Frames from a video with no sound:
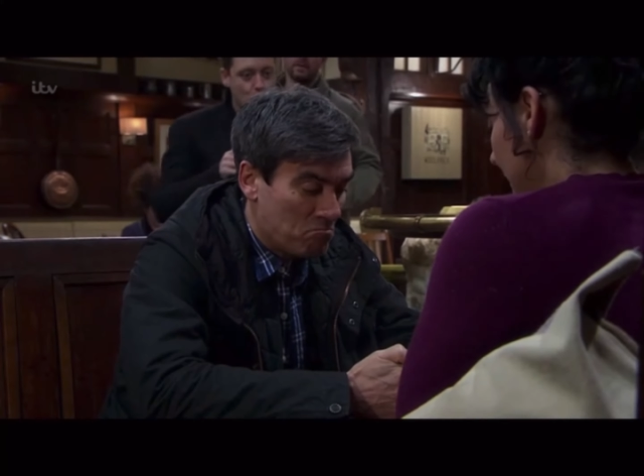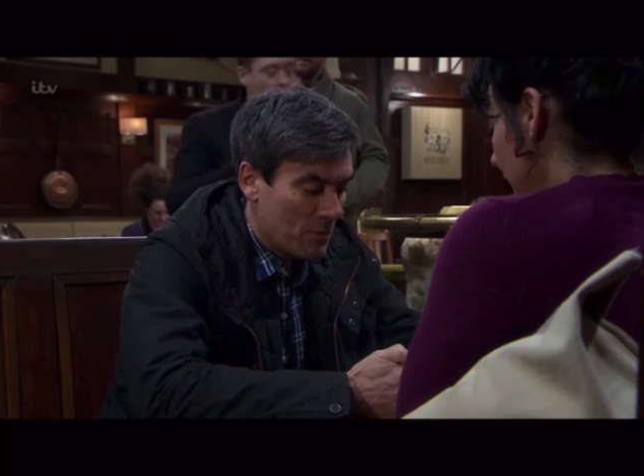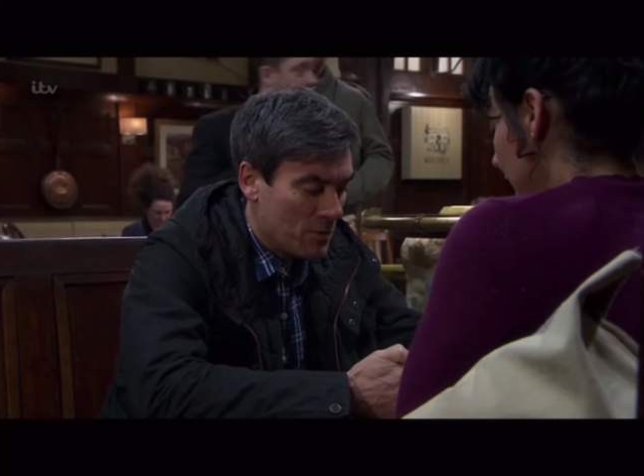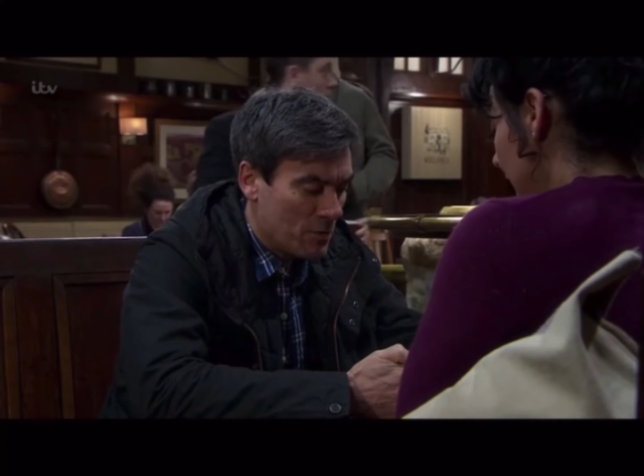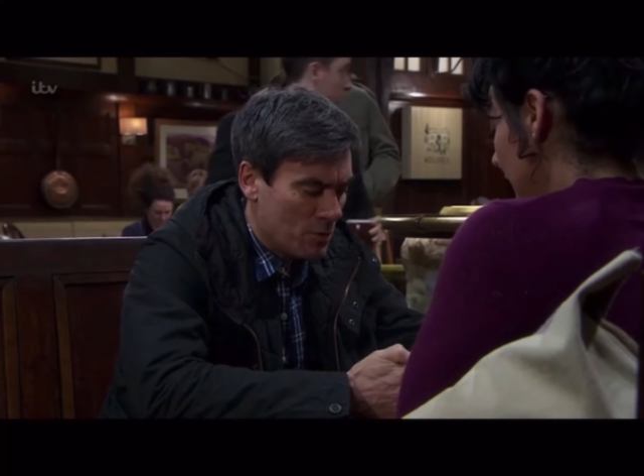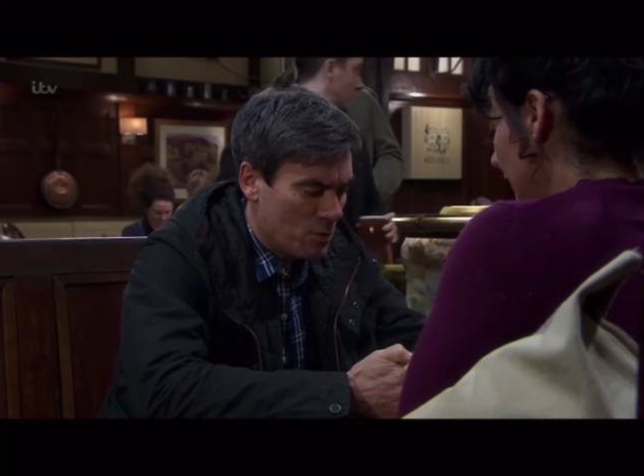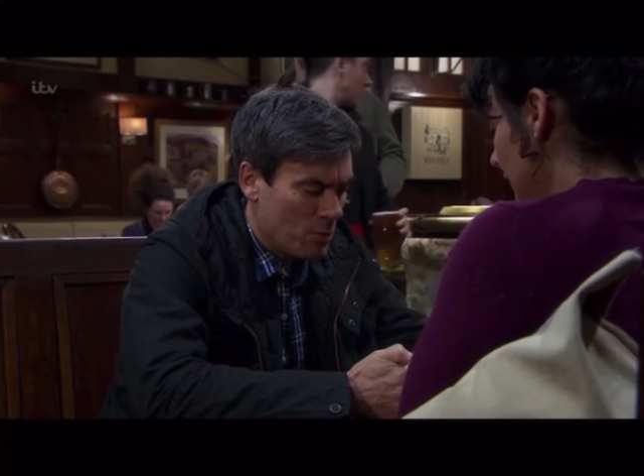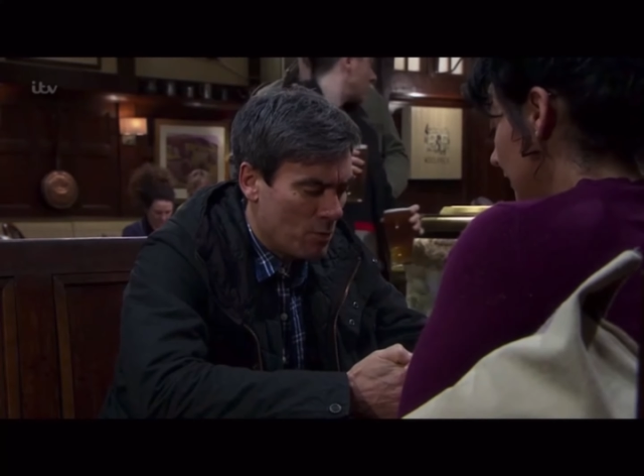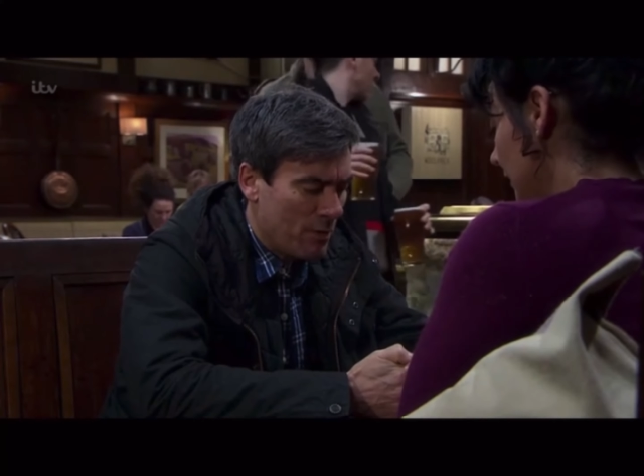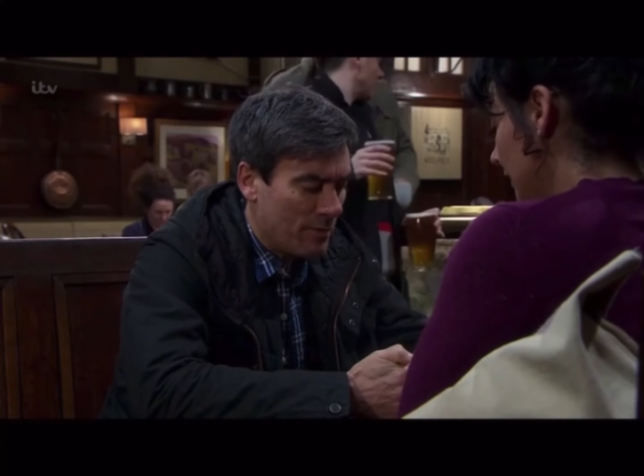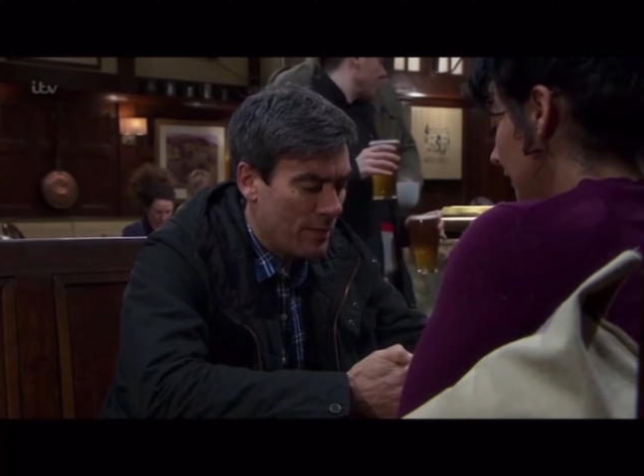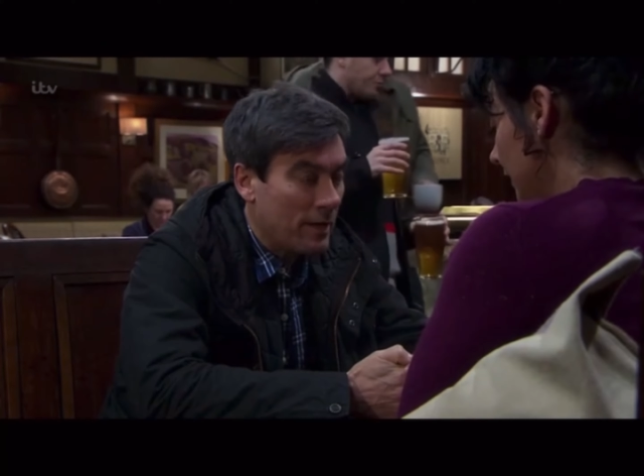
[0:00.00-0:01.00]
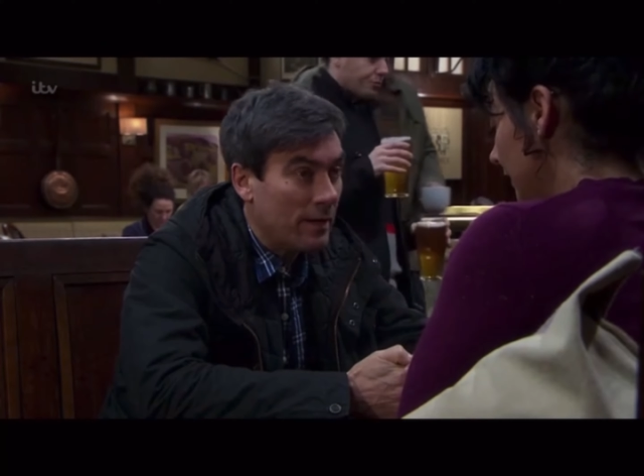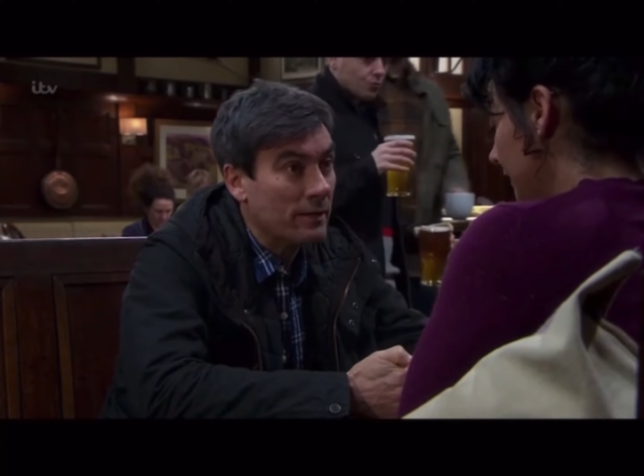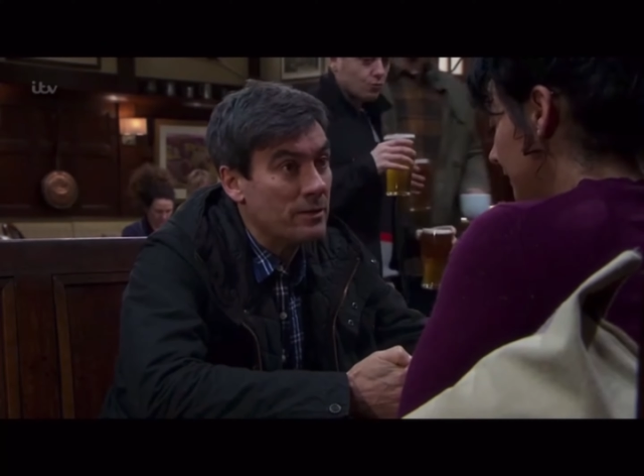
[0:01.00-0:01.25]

She's going to want to have Kyle, isn't